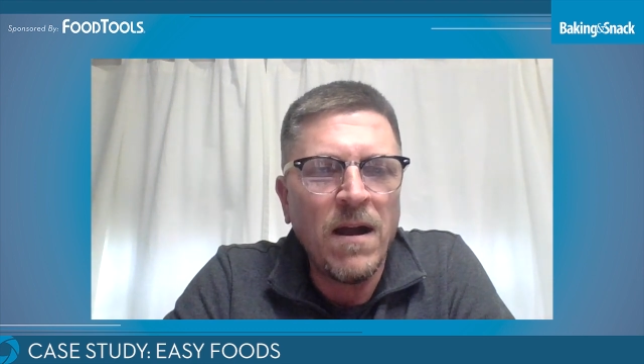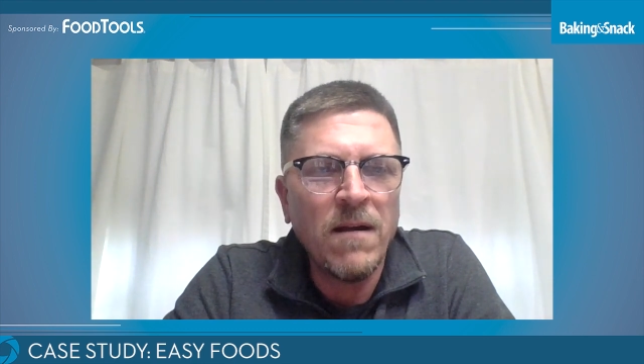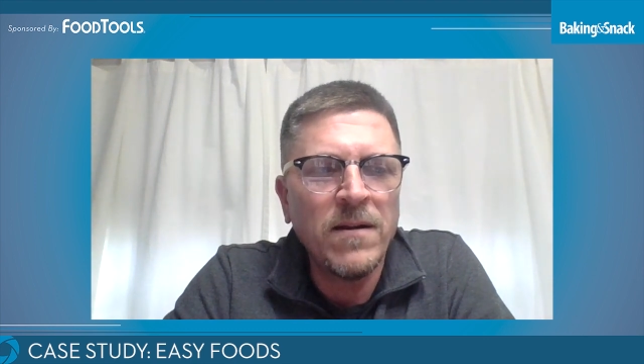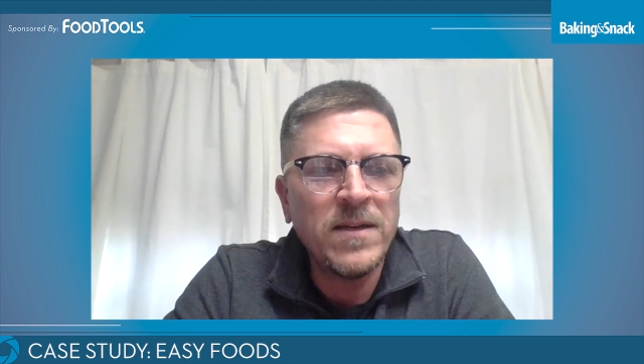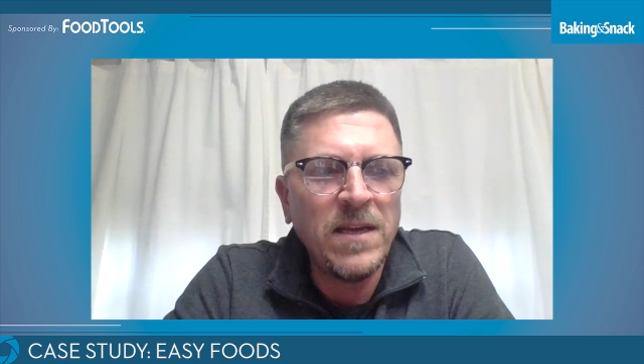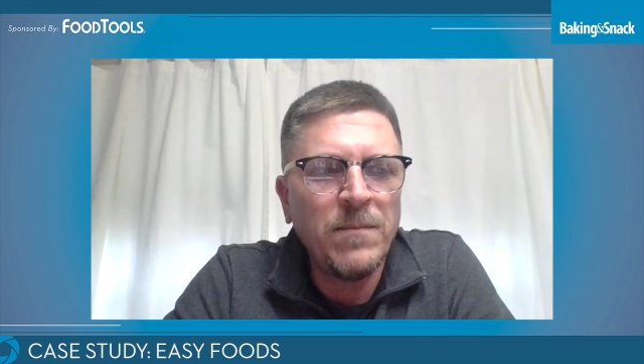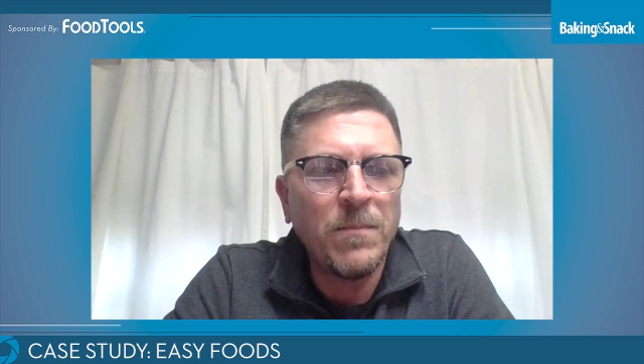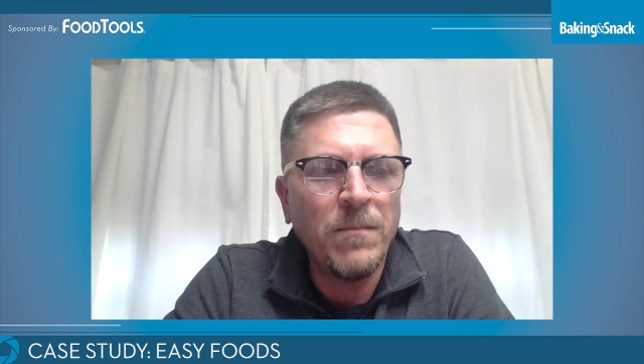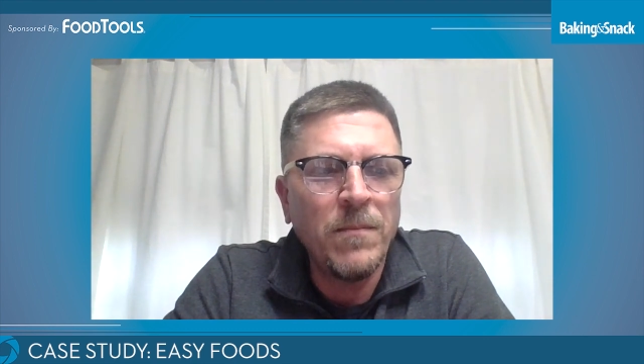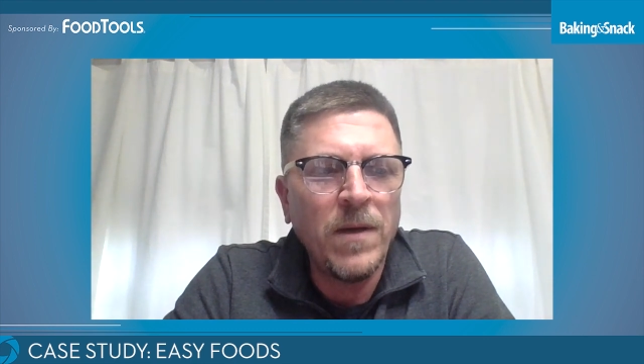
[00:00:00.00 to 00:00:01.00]
R&D
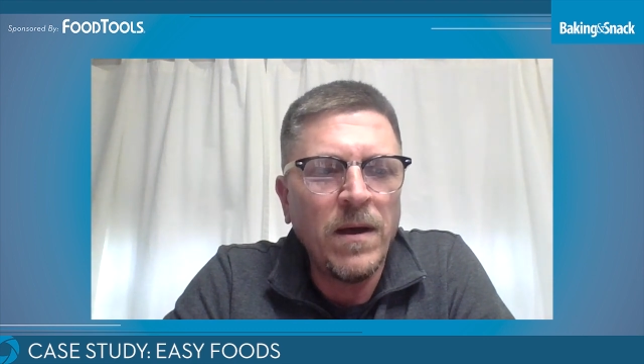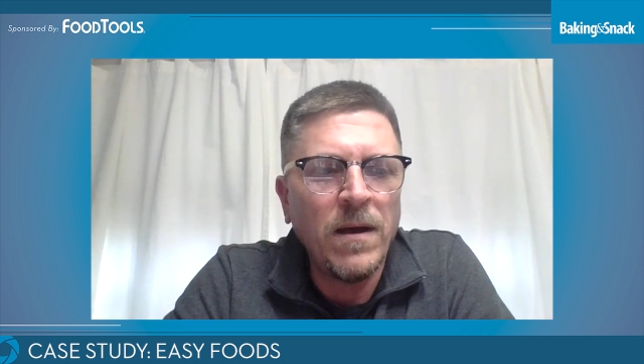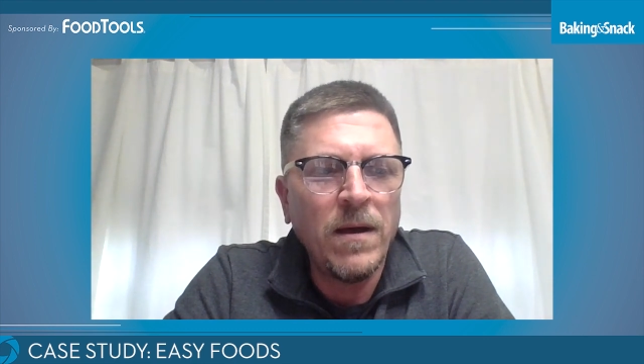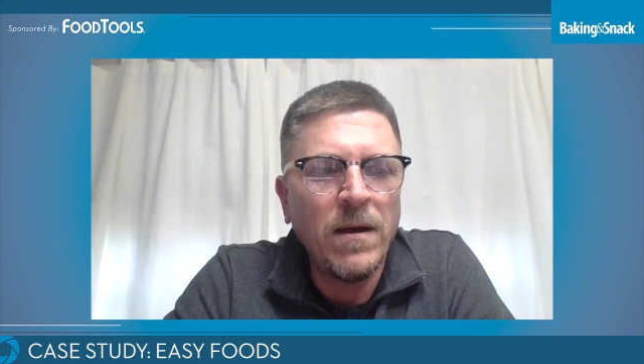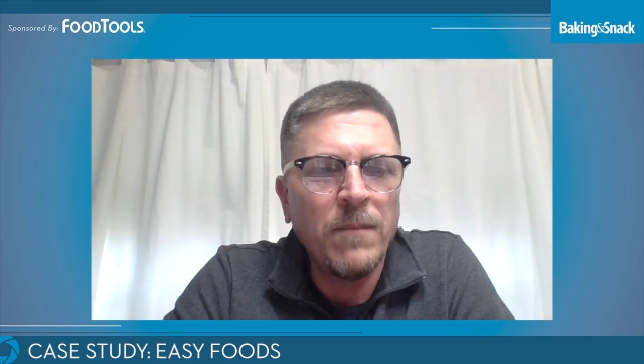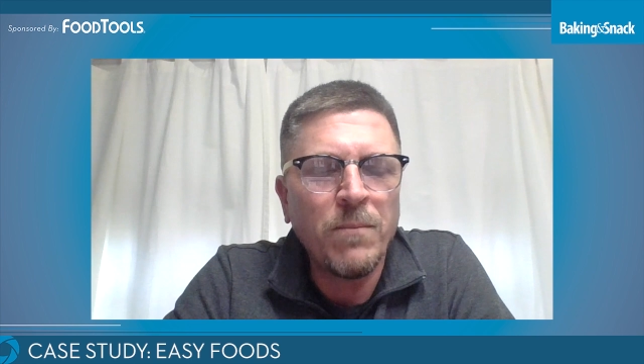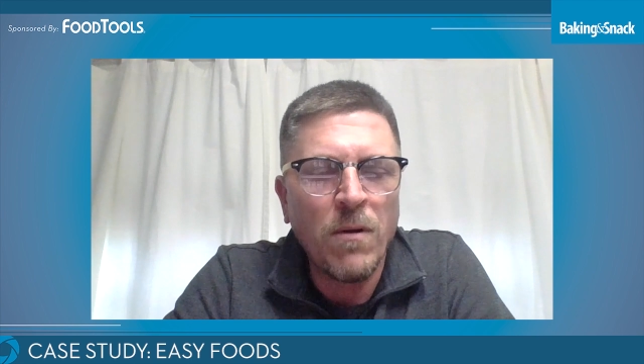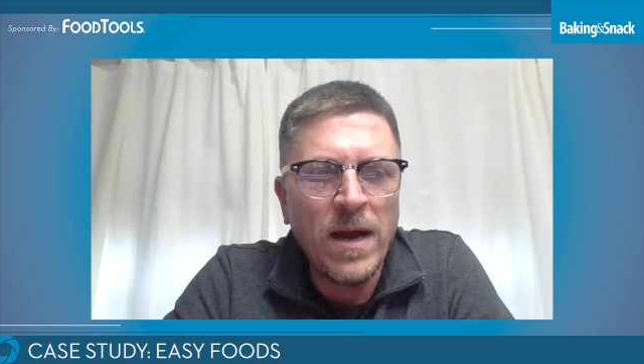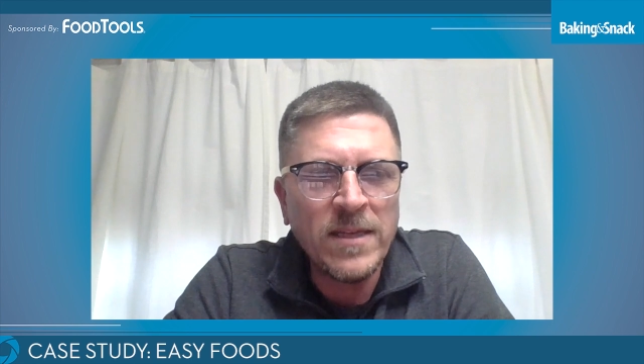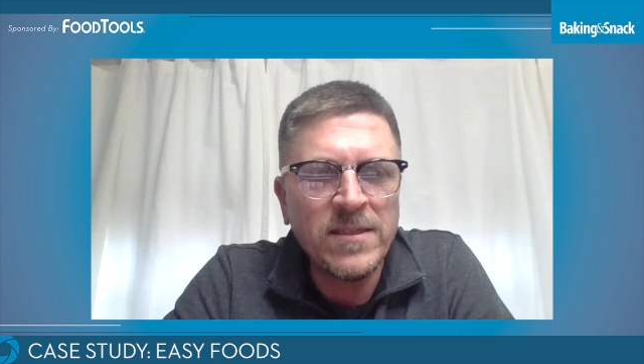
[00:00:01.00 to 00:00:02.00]

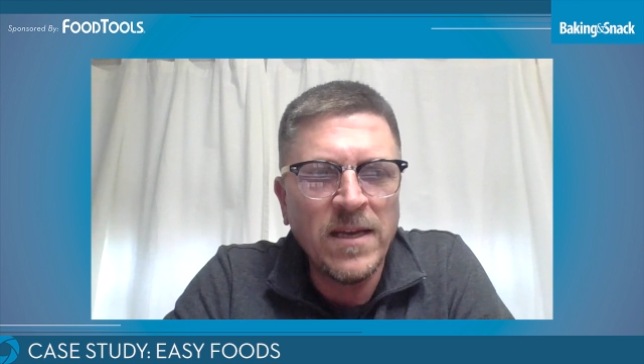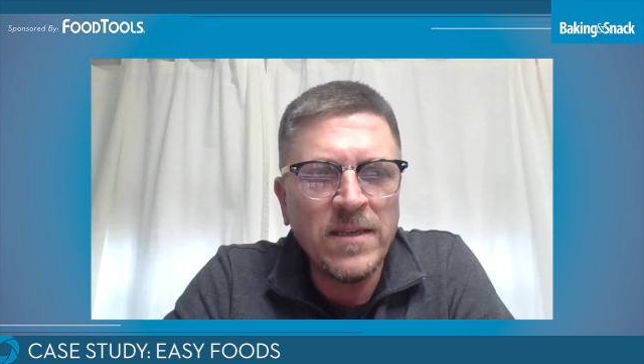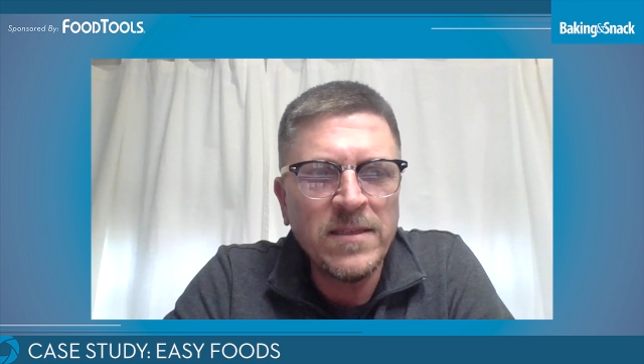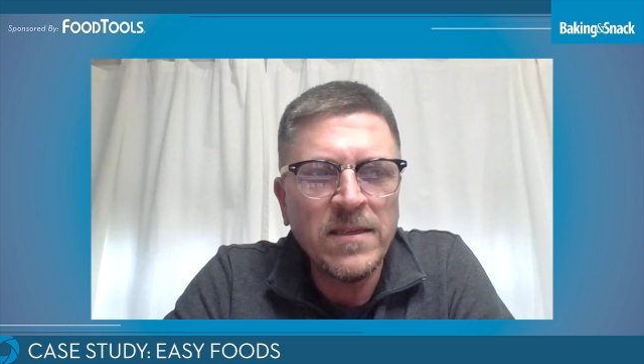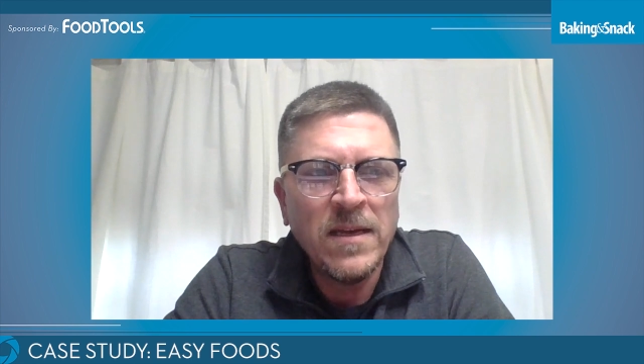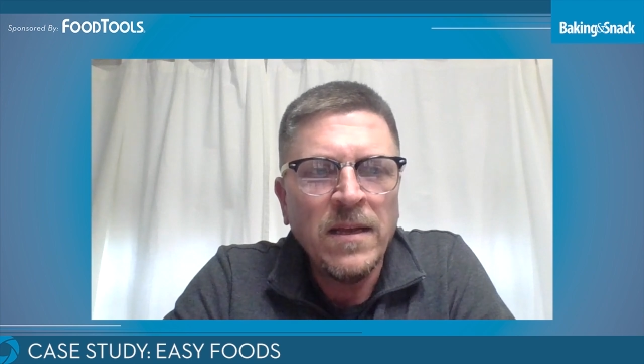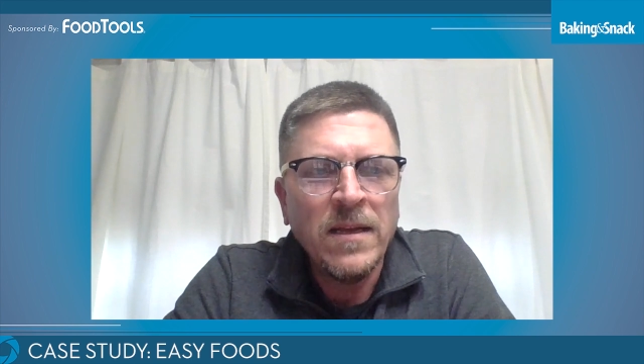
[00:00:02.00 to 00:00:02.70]
process,